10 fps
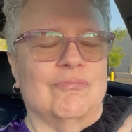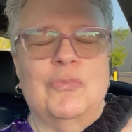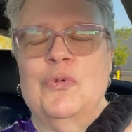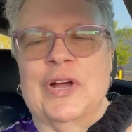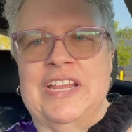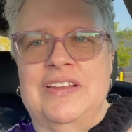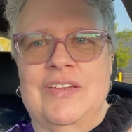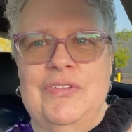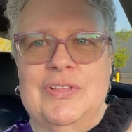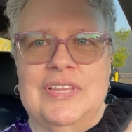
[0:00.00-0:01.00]
wanted to
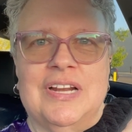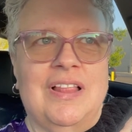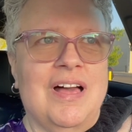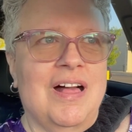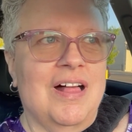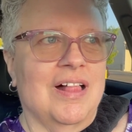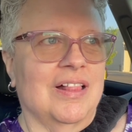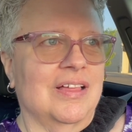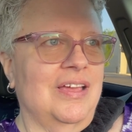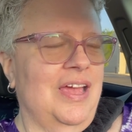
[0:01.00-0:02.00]
give you a little
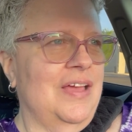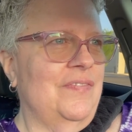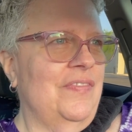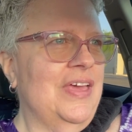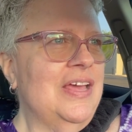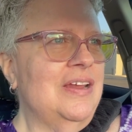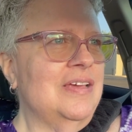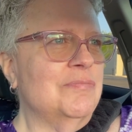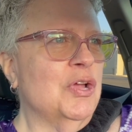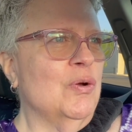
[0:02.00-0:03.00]
haul, and then
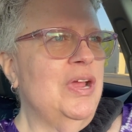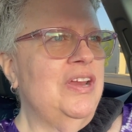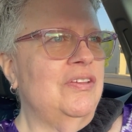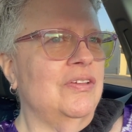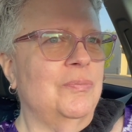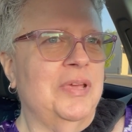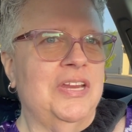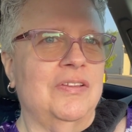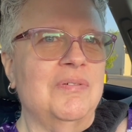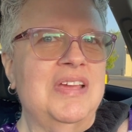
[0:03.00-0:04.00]
I'm going to be
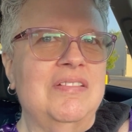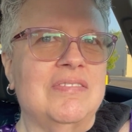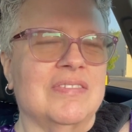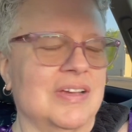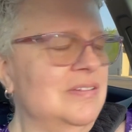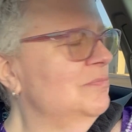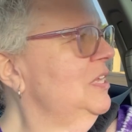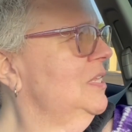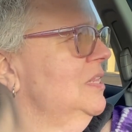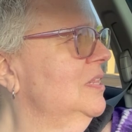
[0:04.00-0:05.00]
doing some
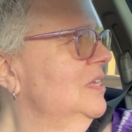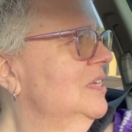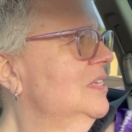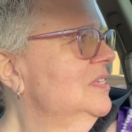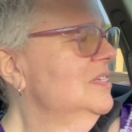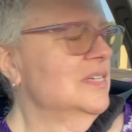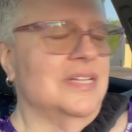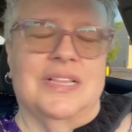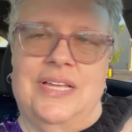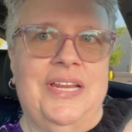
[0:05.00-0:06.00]

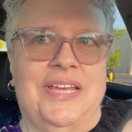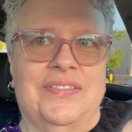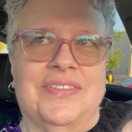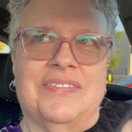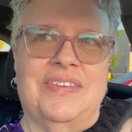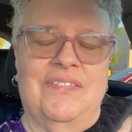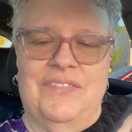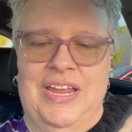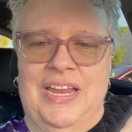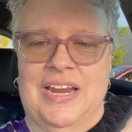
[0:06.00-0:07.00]
cleaning this
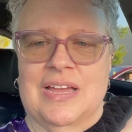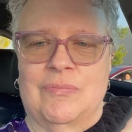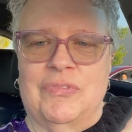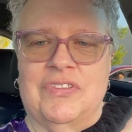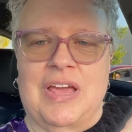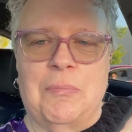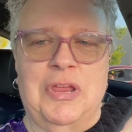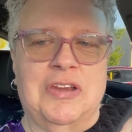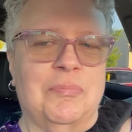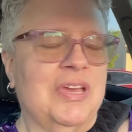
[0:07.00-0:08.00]
evening. I'm
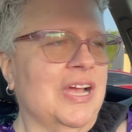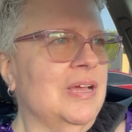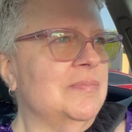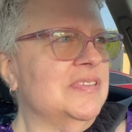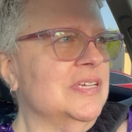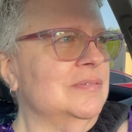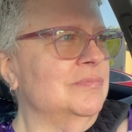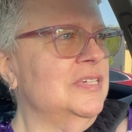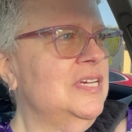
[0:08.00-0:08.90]
stopping to pick up some